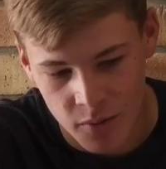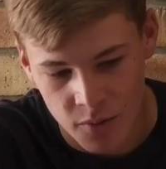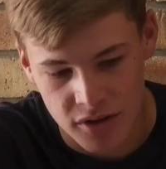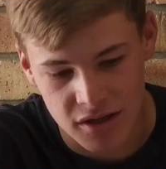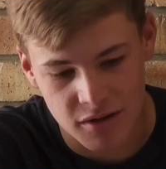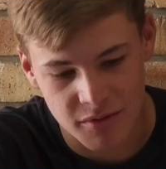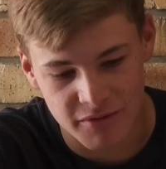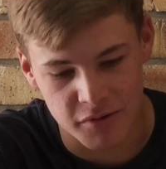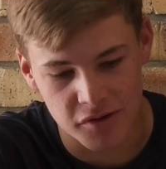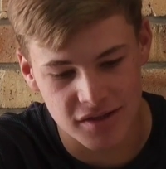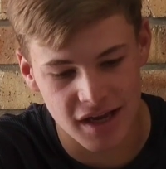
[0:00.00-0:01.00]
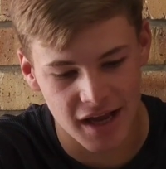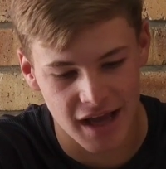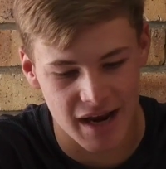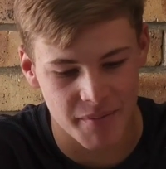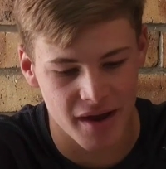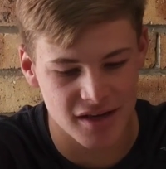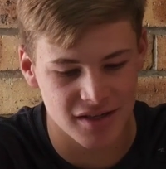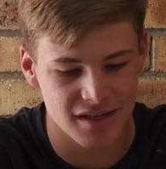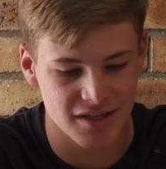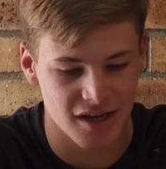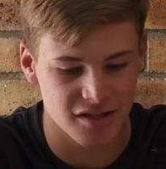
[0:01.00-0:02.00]
With a little bit of blue tack animation,
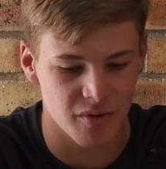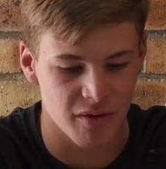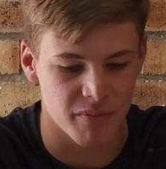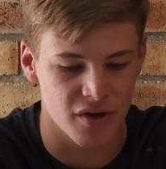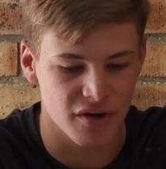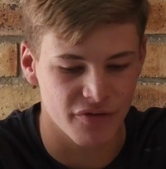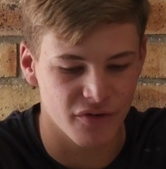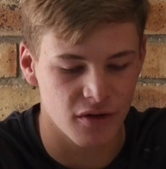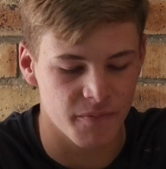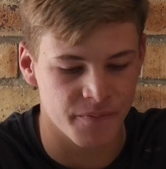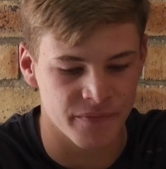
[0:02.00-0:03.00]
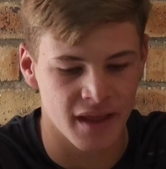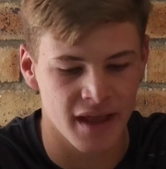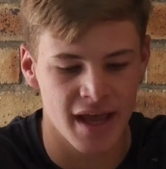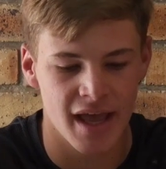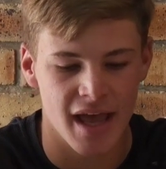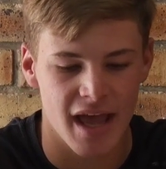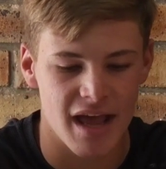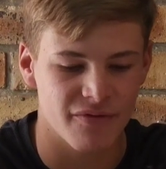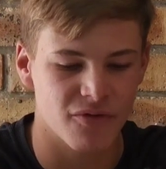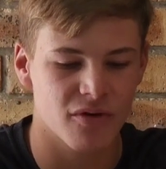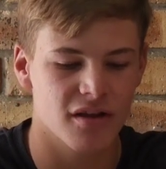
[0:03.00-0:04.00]
it's going to be beautiful.
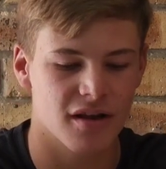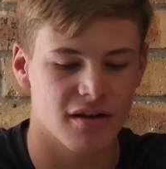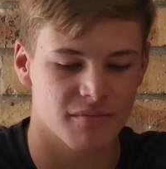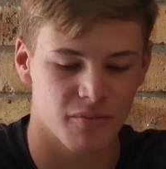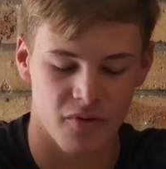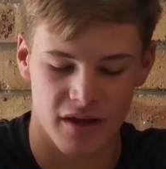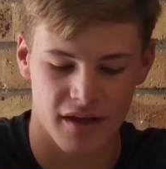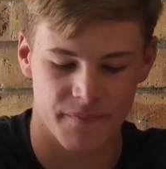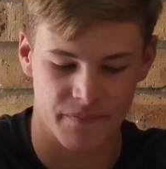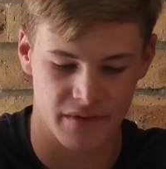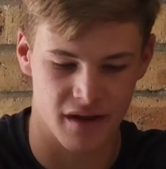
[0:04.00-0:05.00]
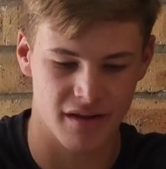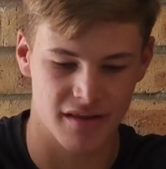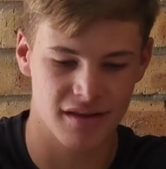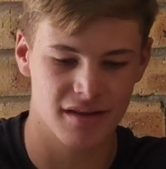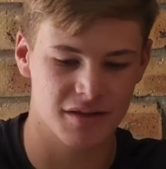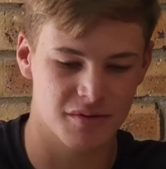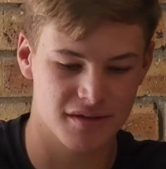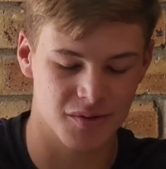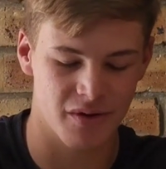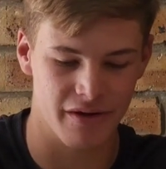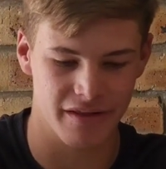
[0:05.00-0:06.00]
And for a young boy, I think this was a
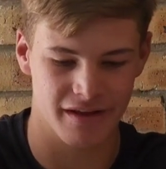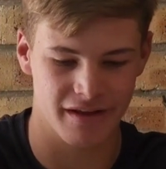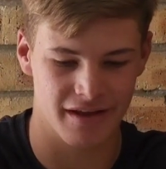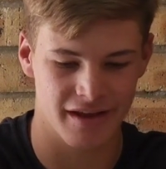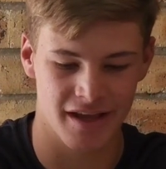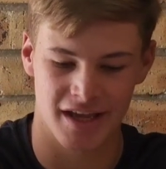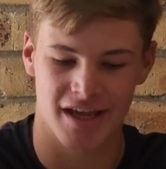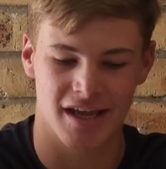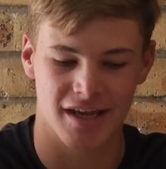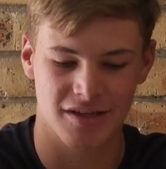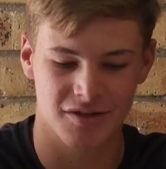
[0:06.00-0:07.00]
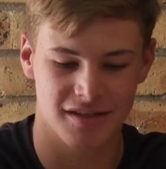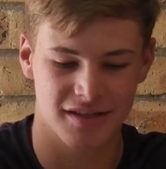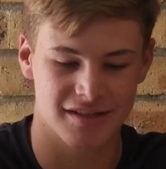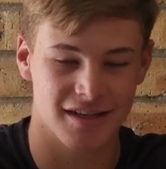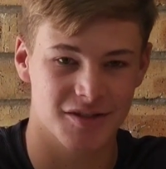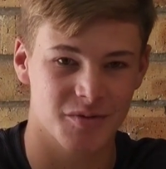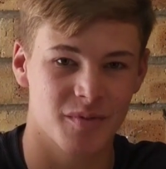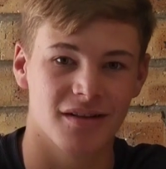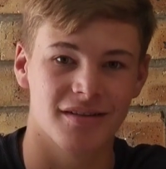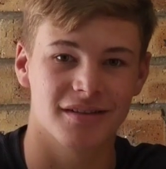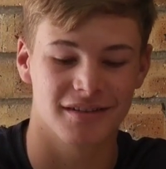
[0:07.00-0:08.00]
rather interesting set to
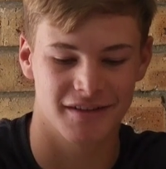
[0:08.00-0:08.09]
build.